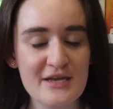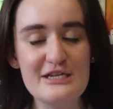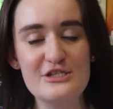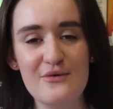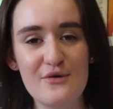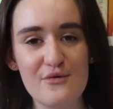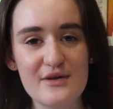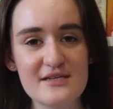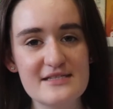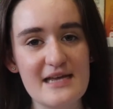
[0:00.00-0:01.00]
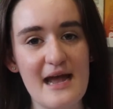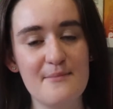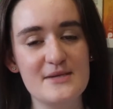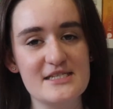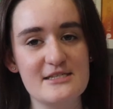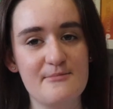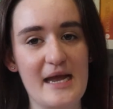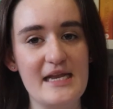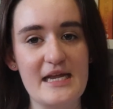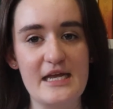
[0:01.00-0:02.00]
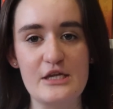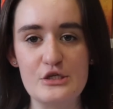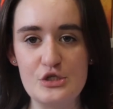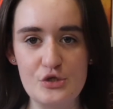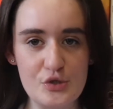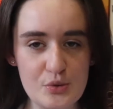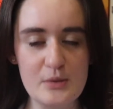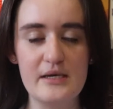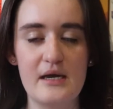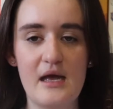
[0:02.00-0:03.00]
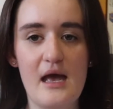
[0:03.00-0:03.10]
So in August, I'm participating in two